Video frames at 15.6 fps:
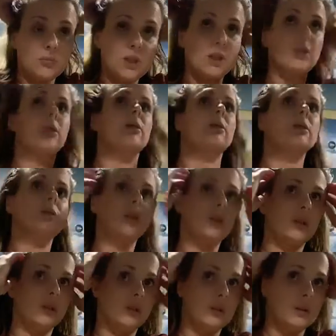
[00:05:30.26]

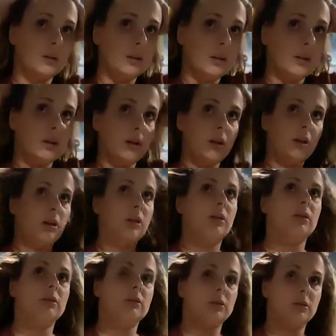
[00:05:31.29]
13
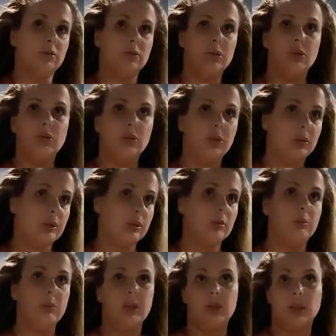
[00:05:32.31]
different oils and
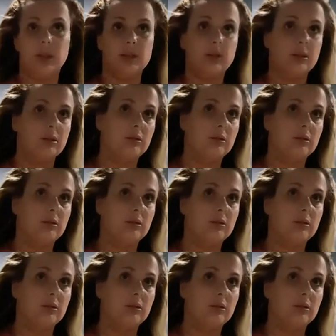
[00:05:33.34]
amino acid,